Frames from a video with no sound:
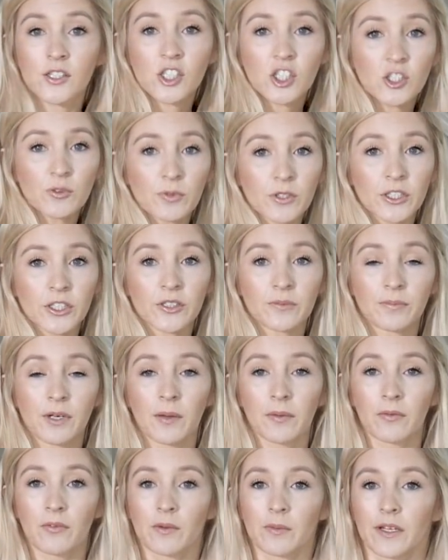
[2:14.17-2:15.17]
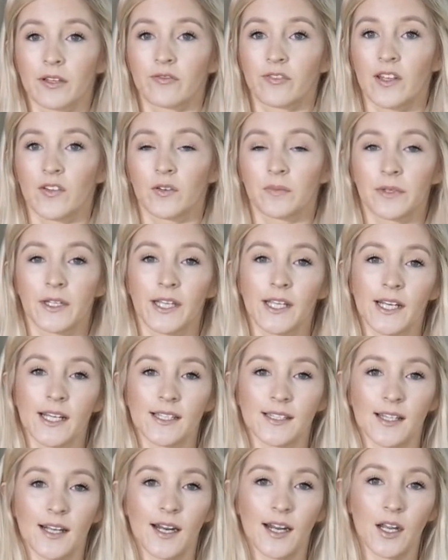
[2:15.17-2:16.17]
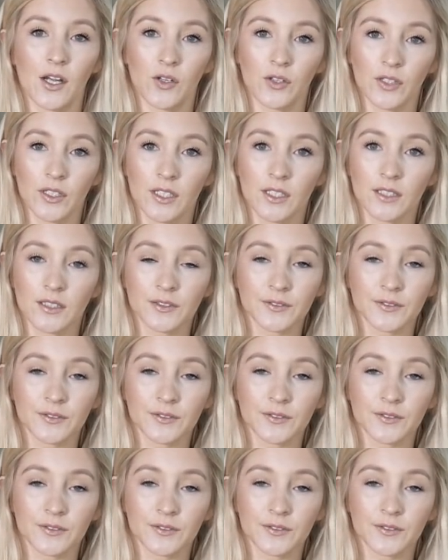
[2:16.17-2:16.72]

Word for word: Super cute, probably one of my favorite bikinis that I own.